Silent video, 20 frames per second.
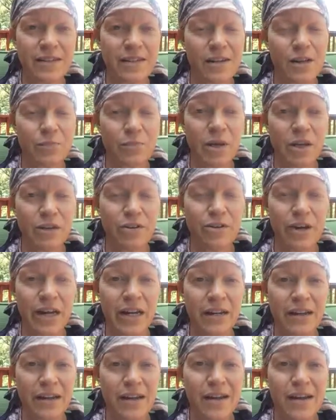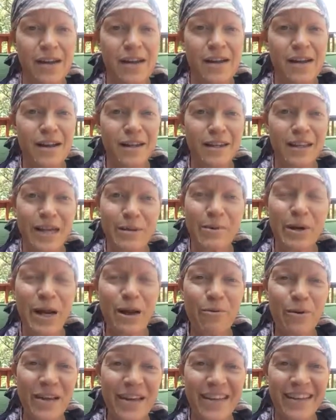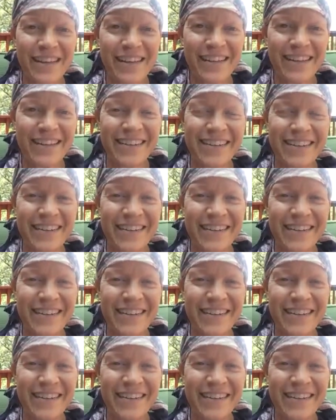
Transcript: and I hope you had a great Labor Day weekend.